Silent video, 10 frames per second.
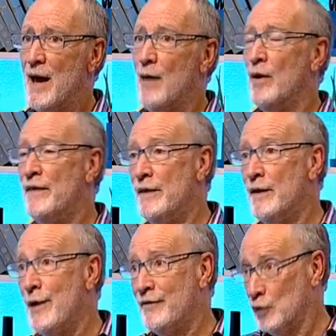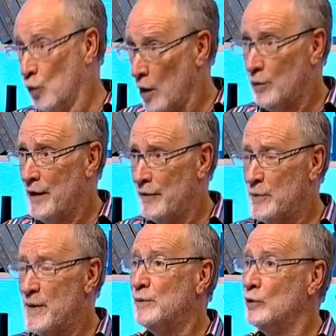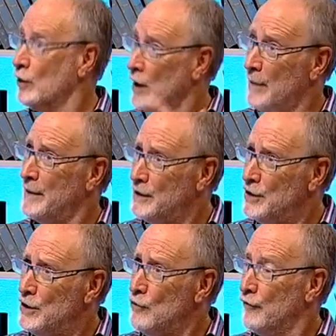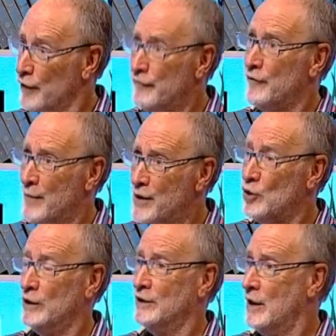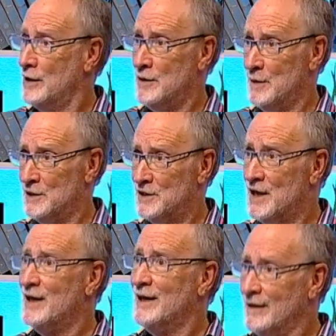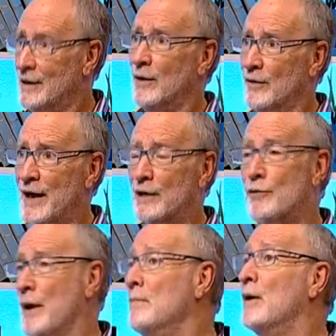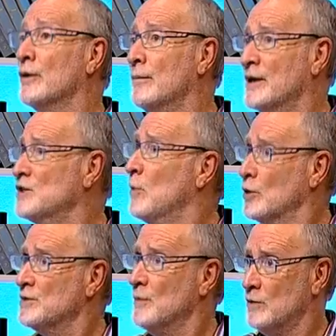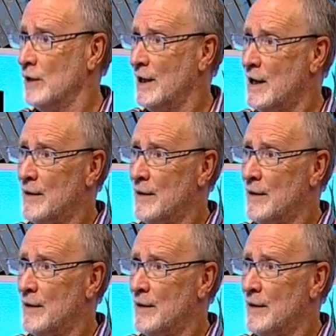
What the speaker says: And when you have to work with other people who are coming to you for information and documents, that'll run much more smoothly.